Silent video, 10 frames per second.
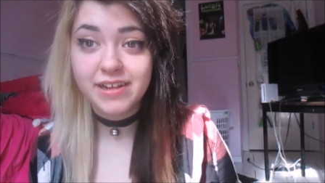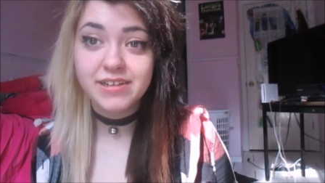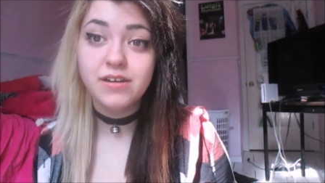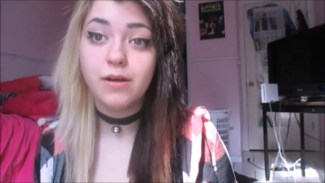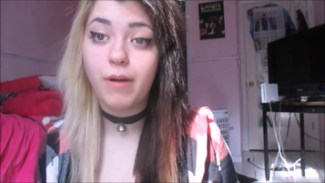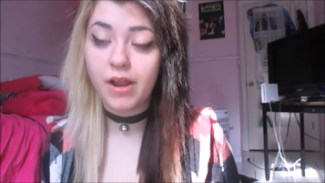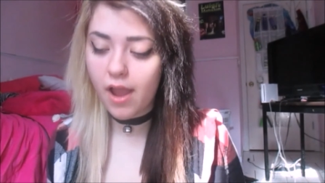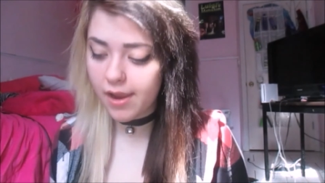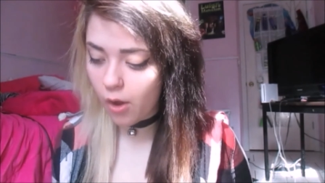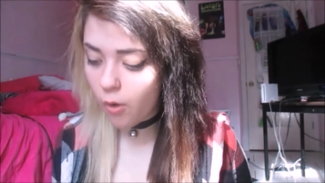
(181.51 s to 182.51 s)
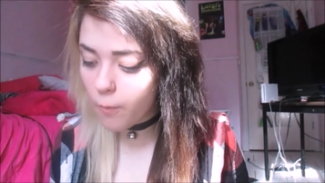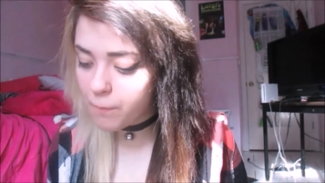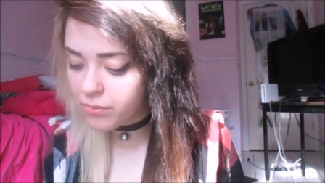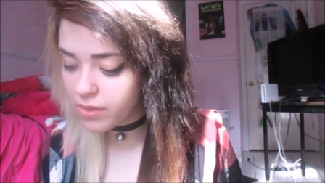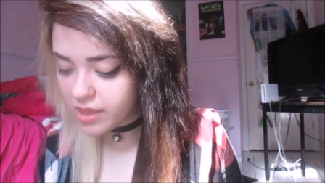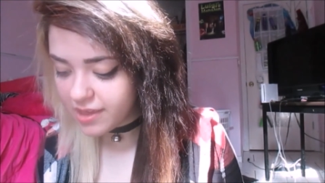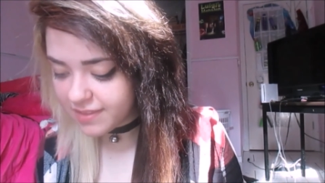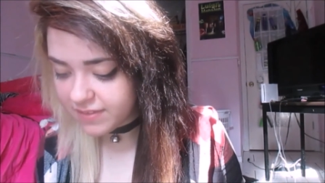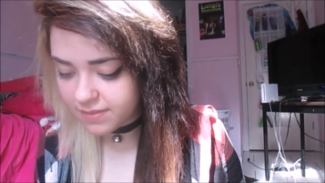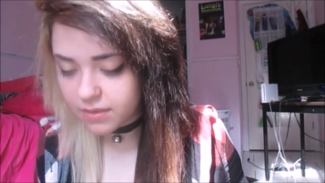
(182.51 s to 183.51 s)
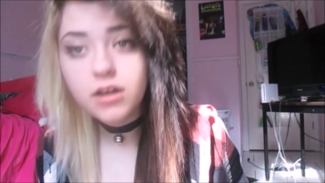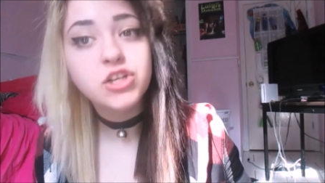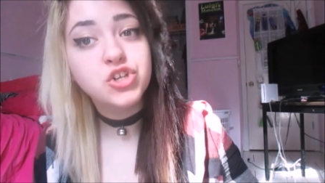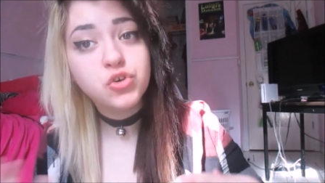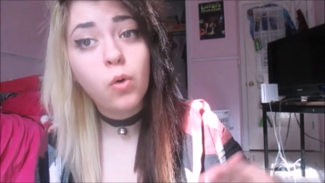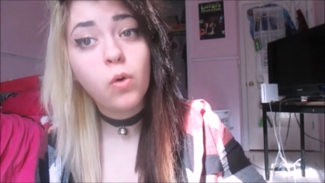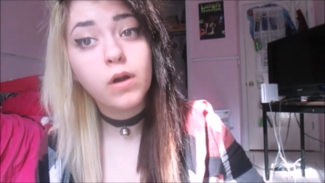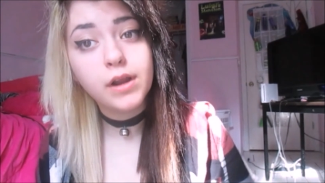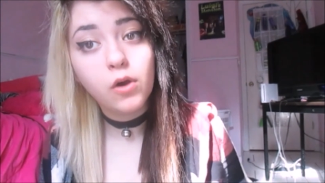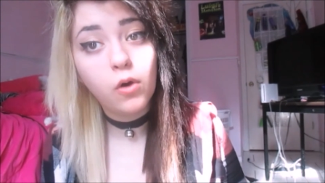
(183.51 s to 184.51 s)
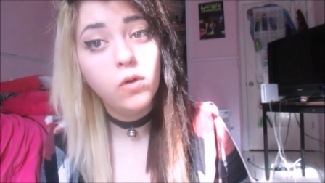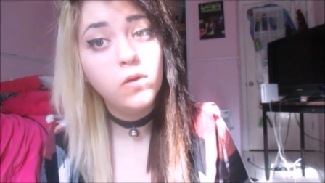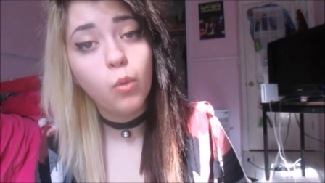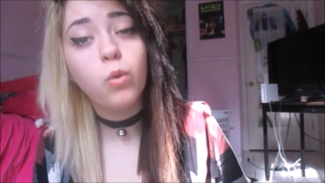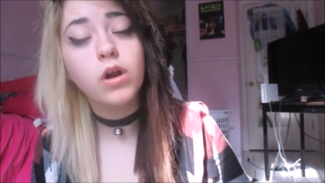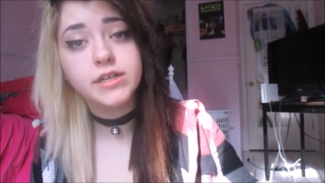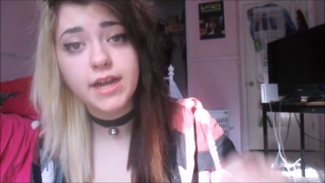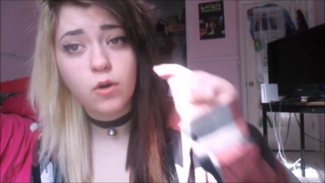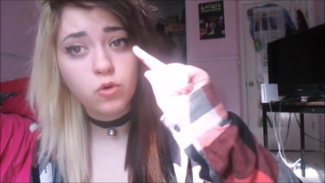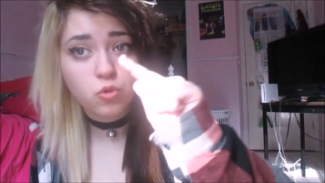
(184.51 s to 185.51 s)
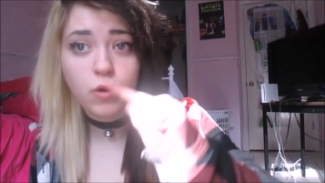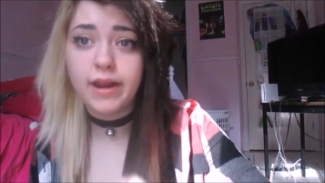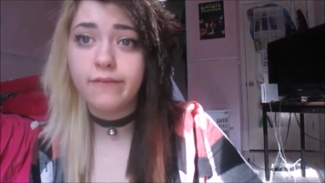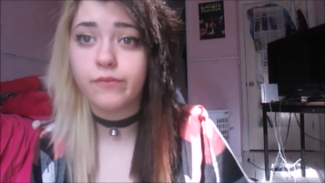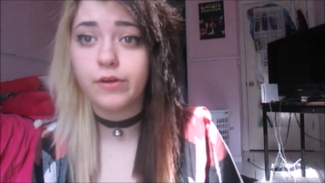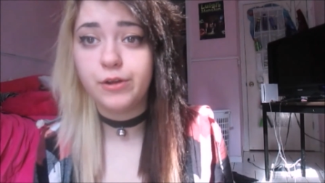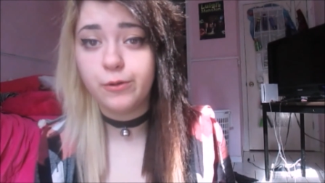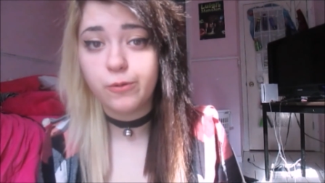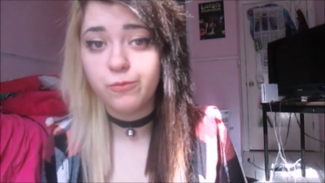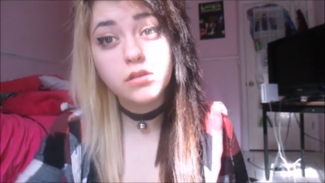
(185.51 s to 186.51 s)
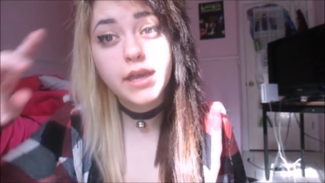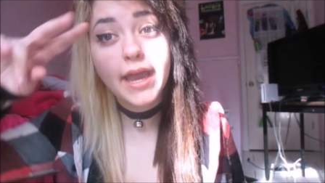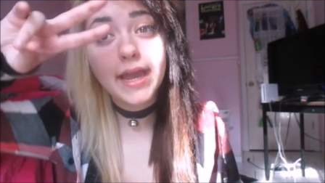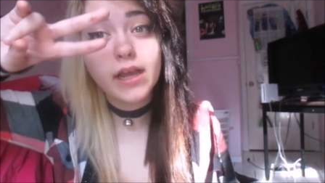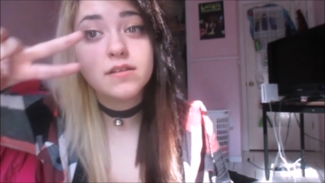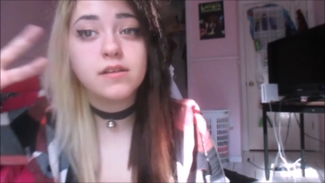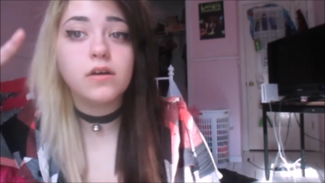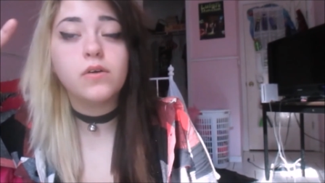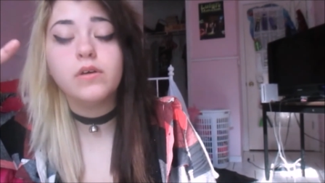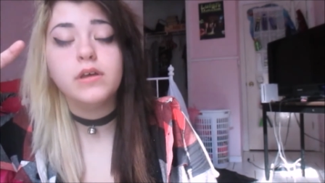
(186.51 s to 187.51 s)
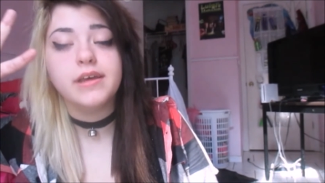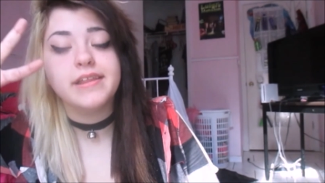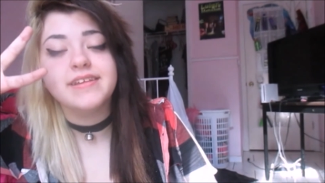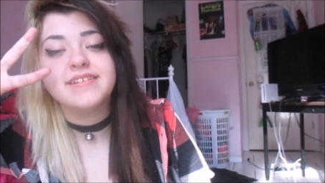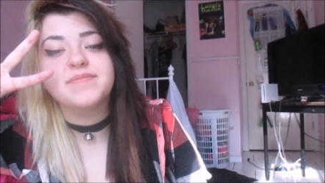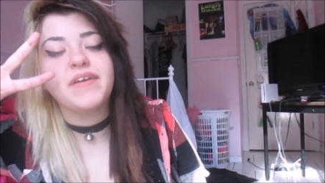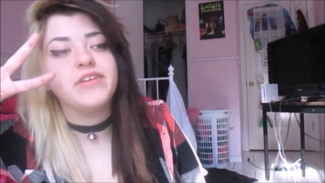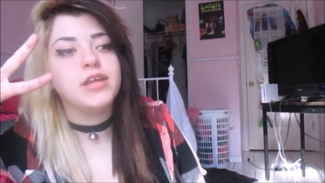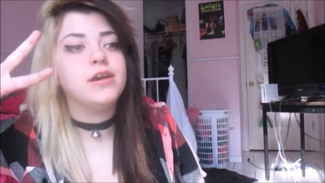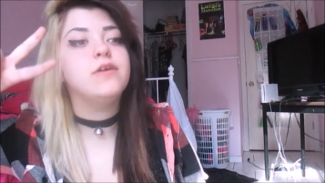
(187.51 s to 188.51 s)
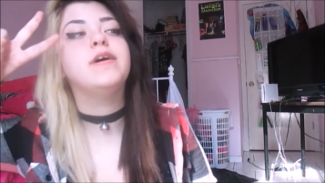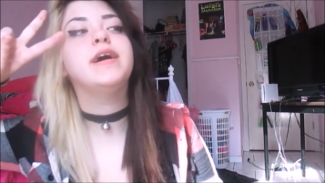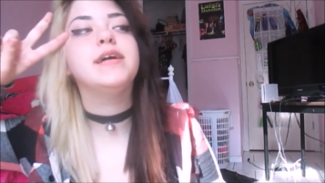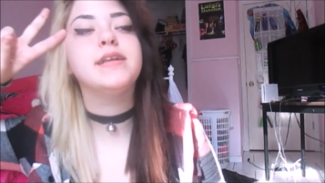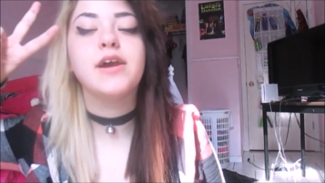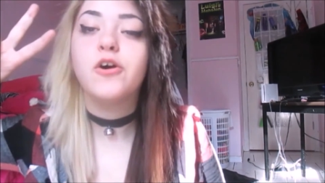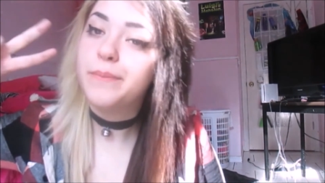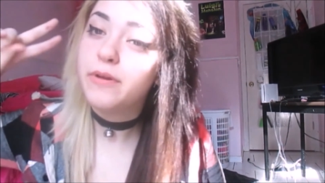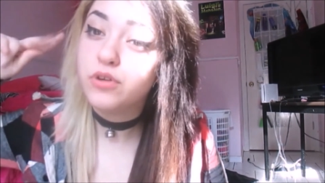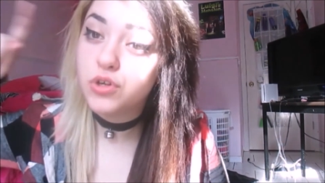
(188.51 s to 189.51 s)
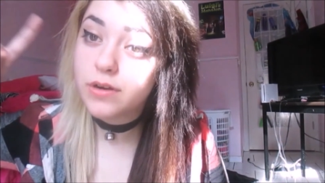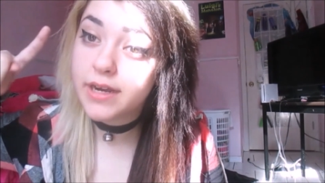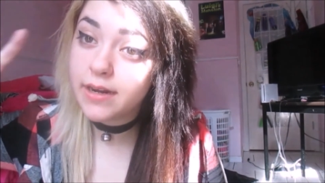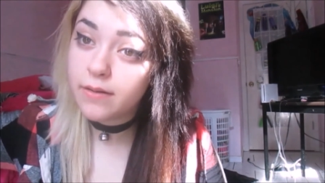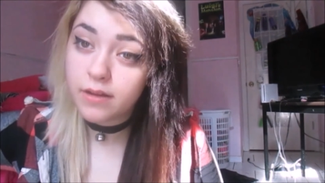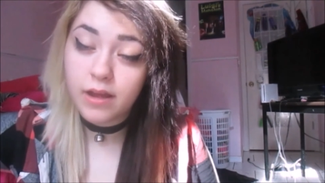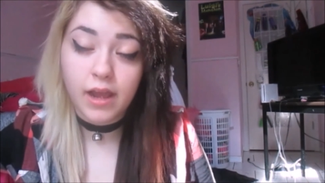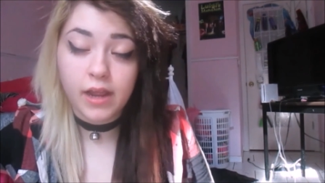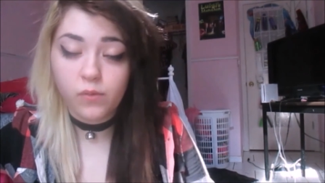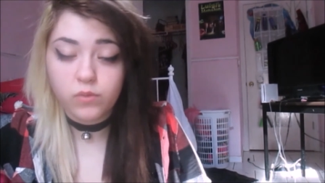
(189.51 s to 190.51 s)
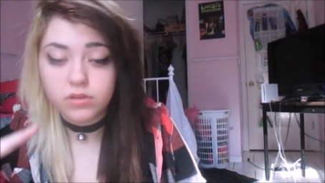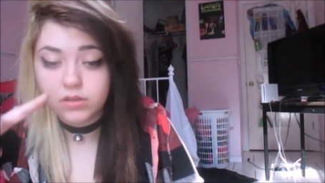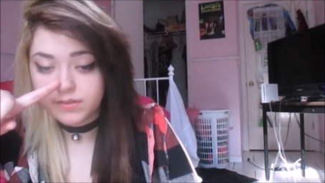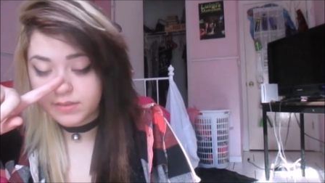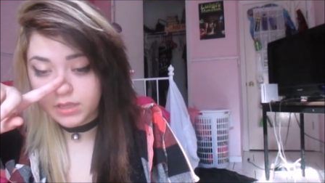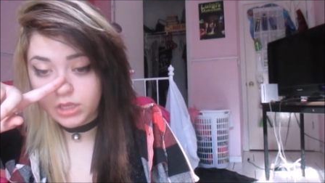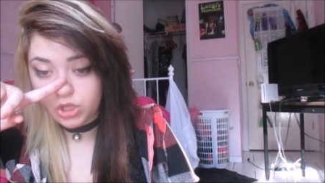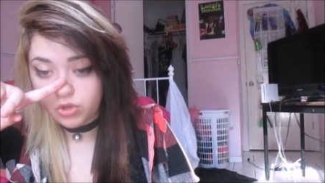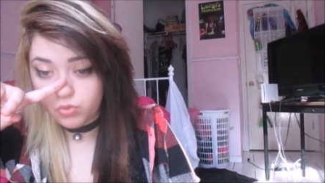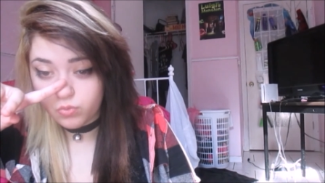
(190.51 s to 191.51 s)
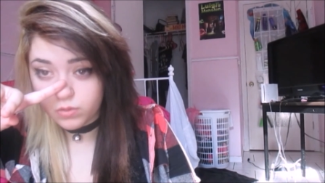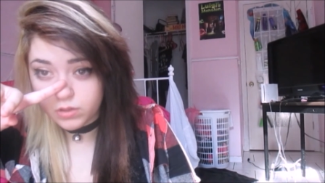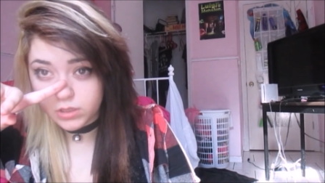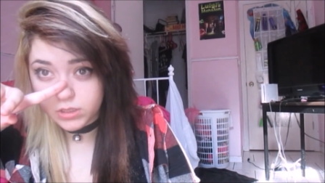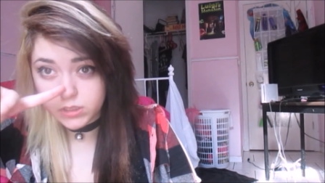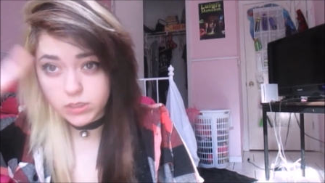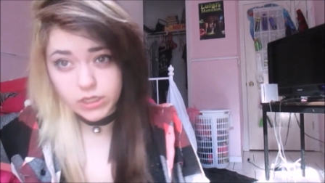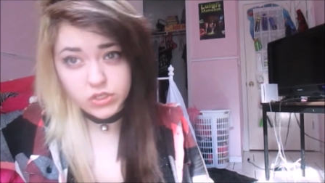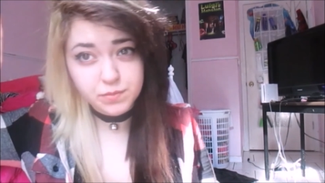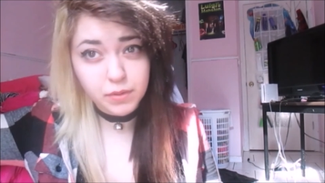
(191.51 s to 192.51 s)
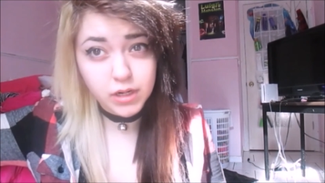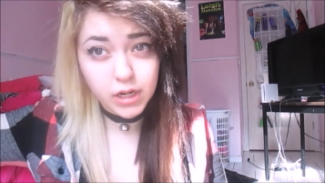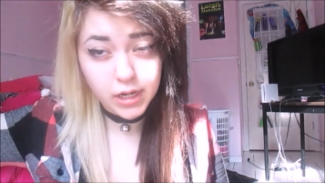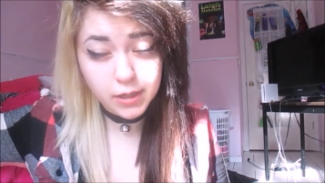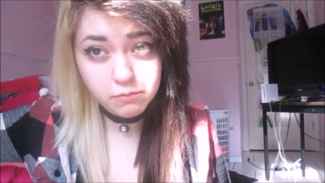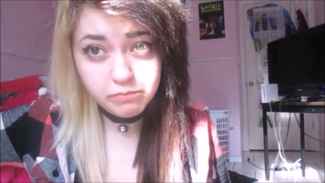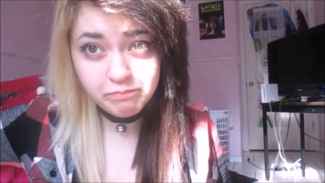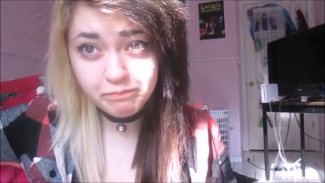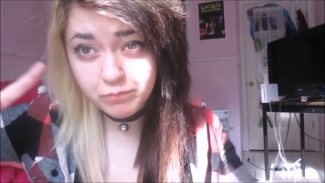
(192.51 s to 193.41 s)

And um, I, I hope this tutorial worked out great for you. Okay, so this is my video and I hope you enjoyed. I will see you next Monday.